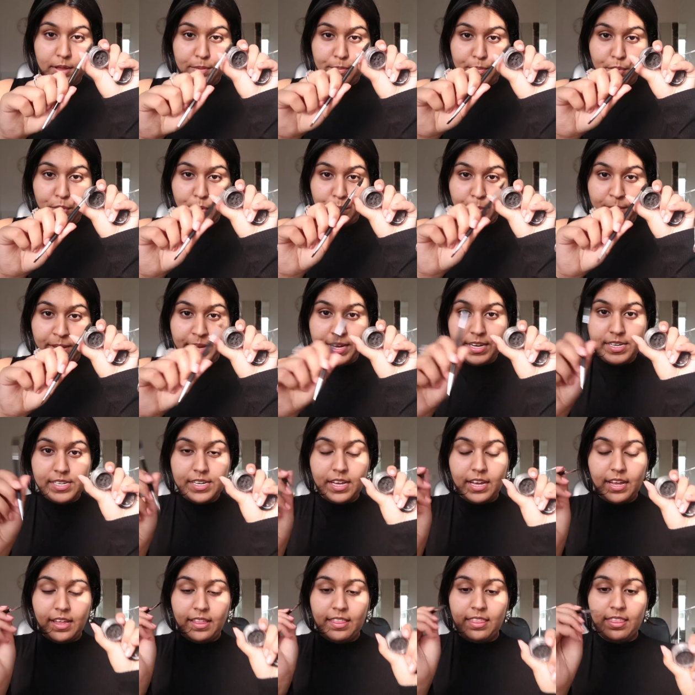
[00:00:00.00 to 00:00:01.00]

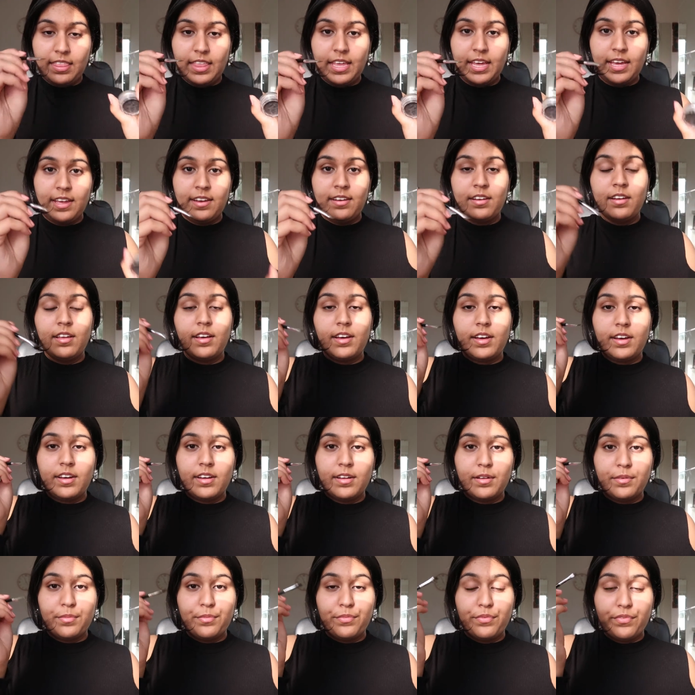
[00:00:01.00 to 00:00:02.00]
pomade and
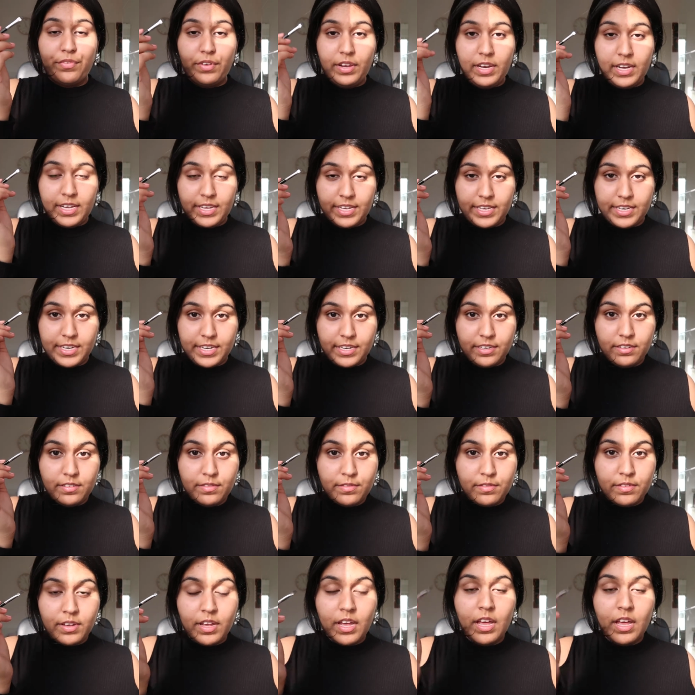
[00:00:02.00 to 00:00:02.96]
then filling it in.